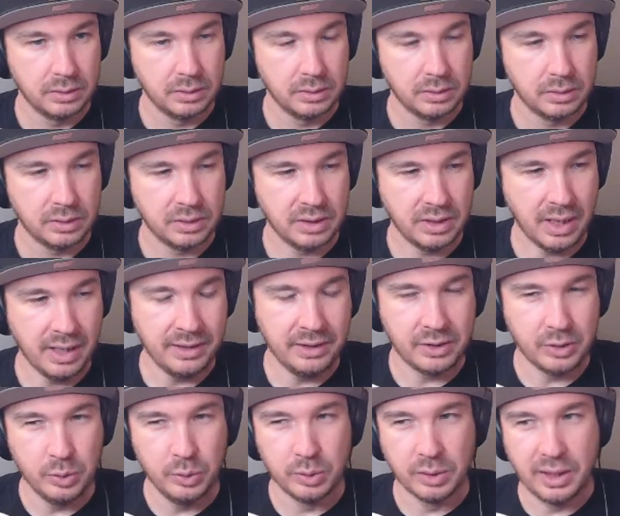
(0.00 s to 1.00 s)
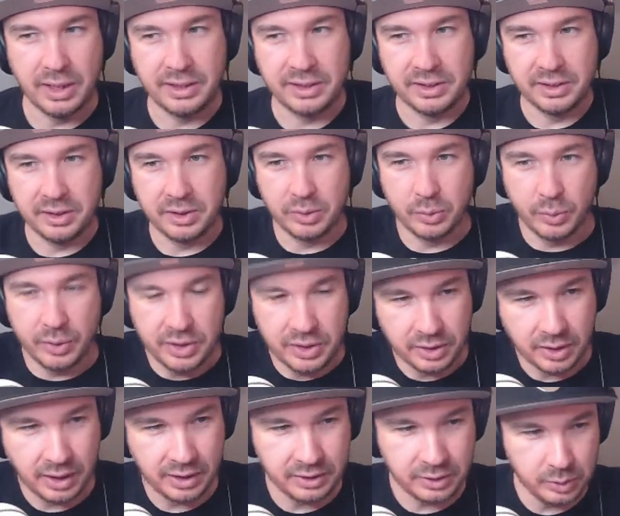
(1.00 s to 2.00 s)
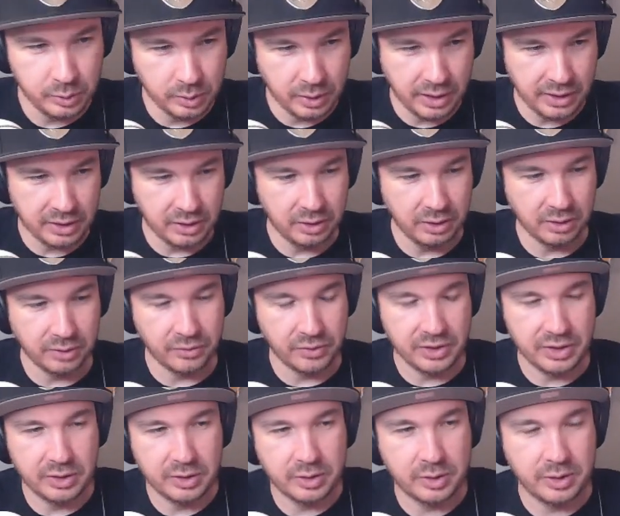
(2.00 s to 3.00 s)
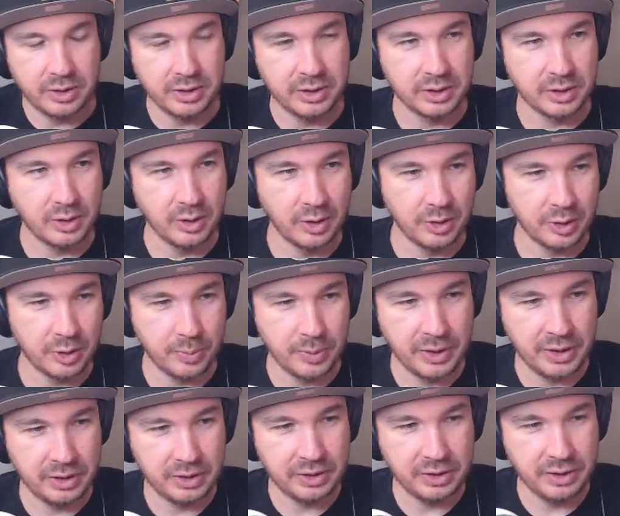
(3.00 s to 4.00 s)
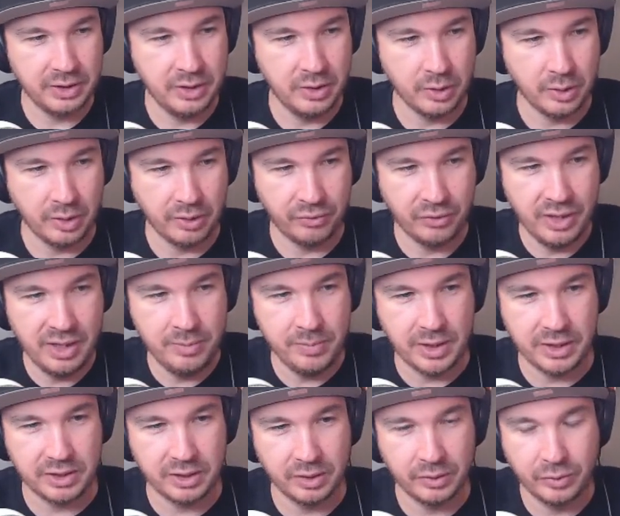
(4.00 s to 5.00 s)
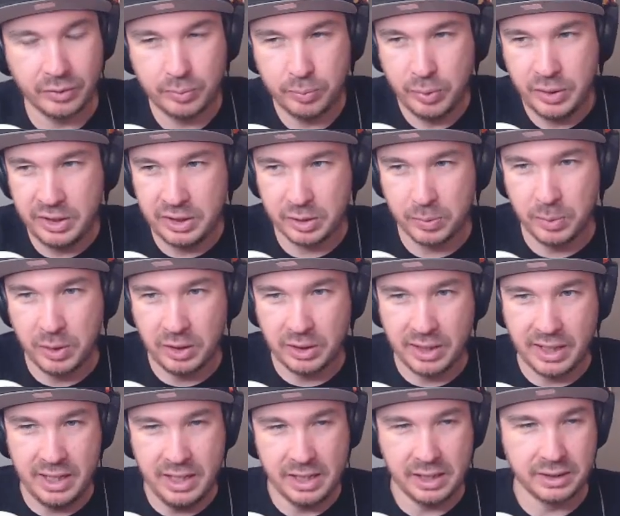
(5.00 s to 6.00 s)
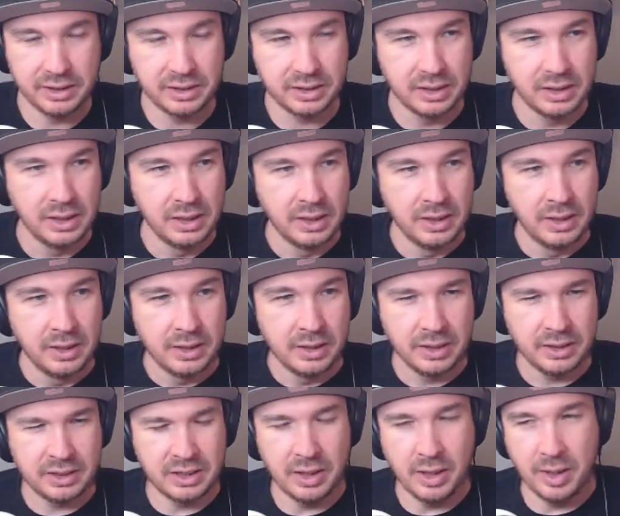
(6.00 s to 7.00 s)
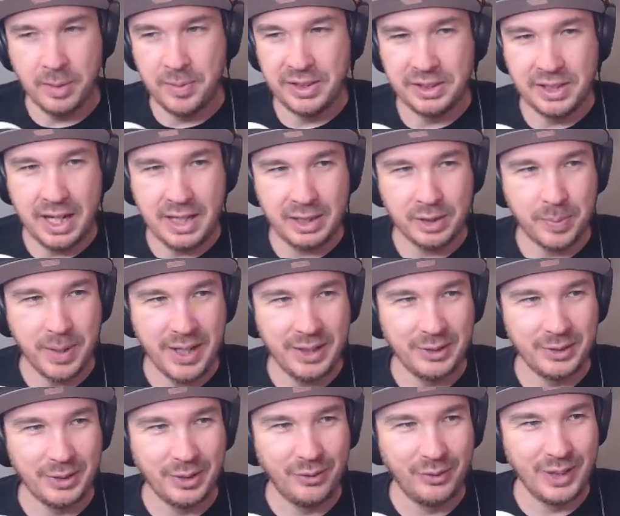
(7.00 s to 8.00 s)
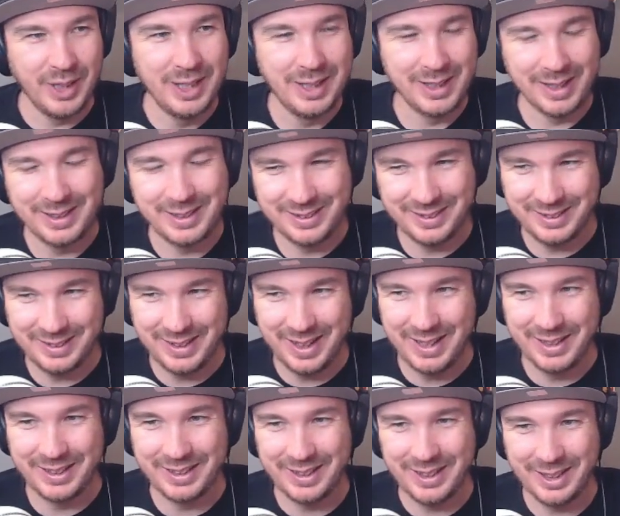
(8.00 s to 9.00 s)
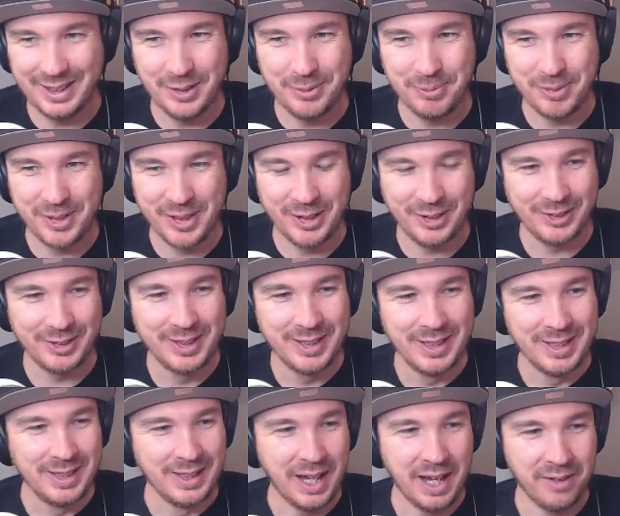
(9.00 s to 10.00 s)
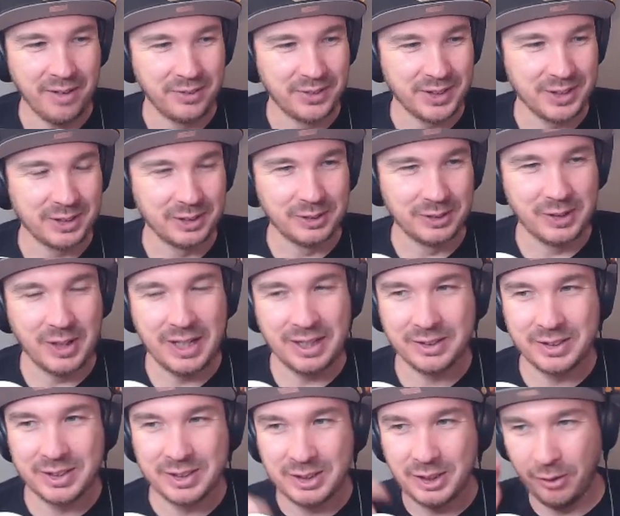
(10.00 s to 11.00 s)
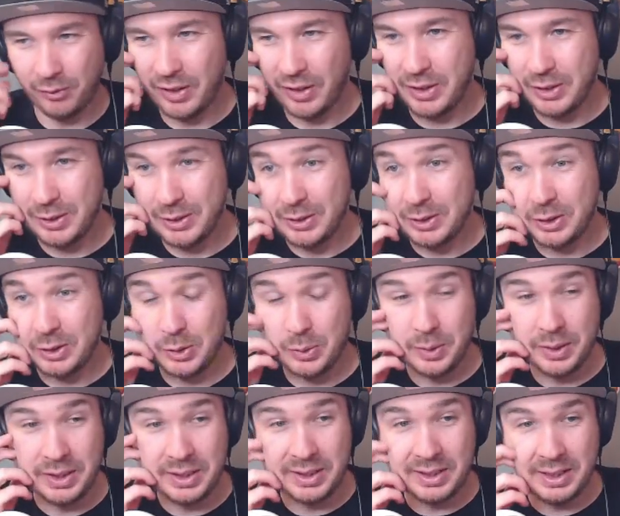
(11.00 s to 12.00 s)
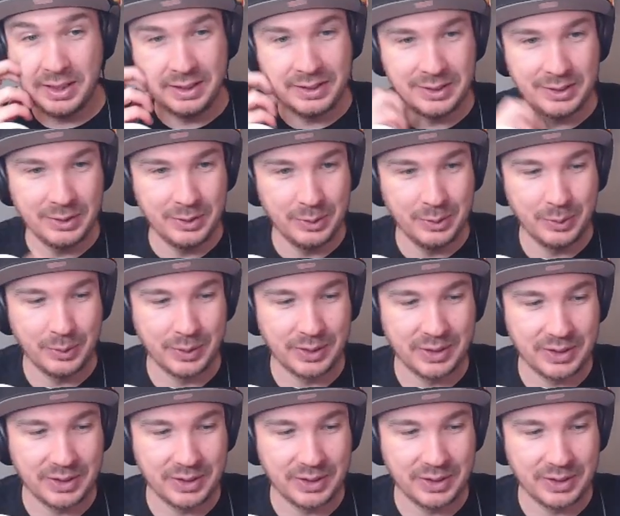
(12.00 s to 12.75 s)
See, I do like this. I do like all of these discards because, you know, I find myself in pretty small hands. I mean, last battle, I did kind of get up there and have just a lot of stuff I couldn't do anything to, which